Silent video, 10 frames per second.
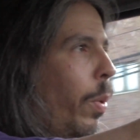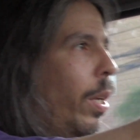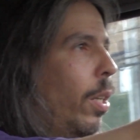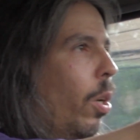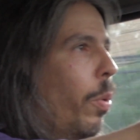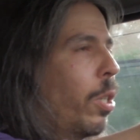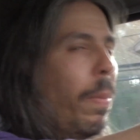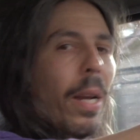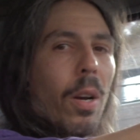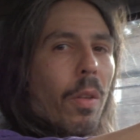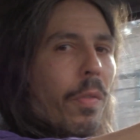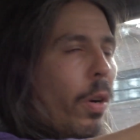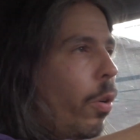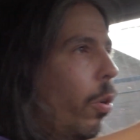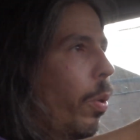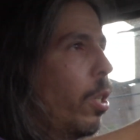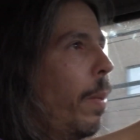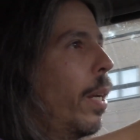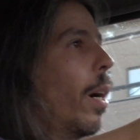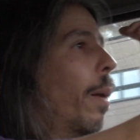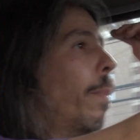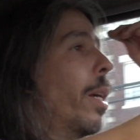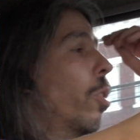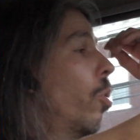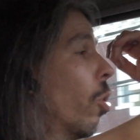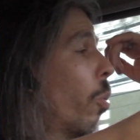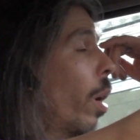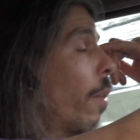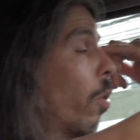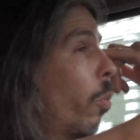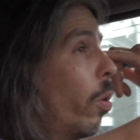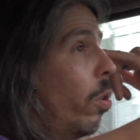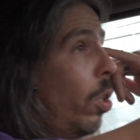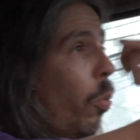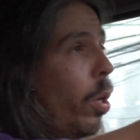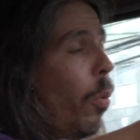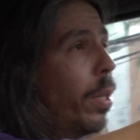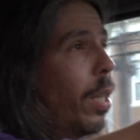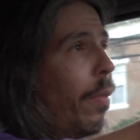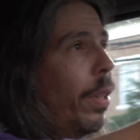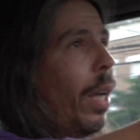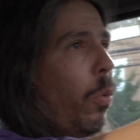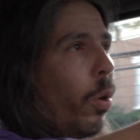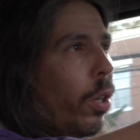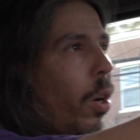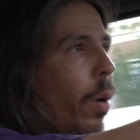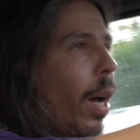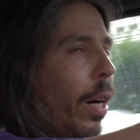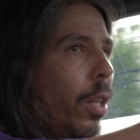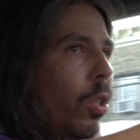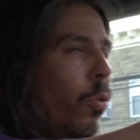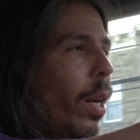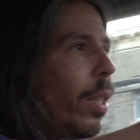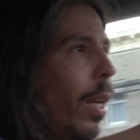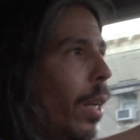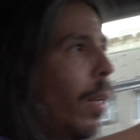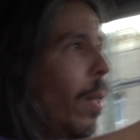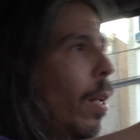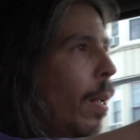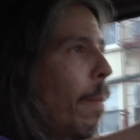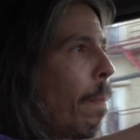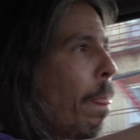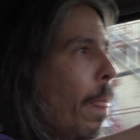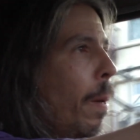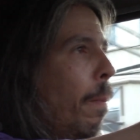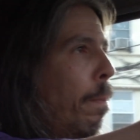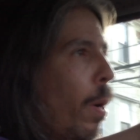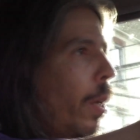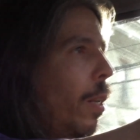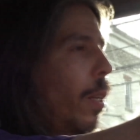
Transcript: we speak on the phone or we speak on Messenger or whatever. We always have a network going on, and it's a great thing. But